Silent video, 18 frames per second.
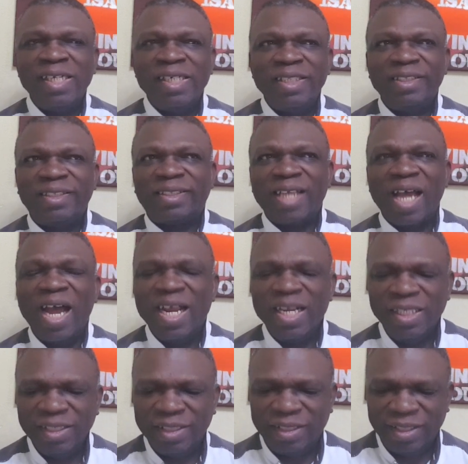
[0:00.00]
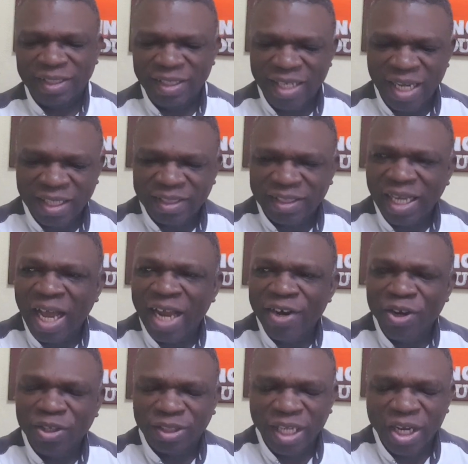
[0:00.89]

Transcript: signs that are not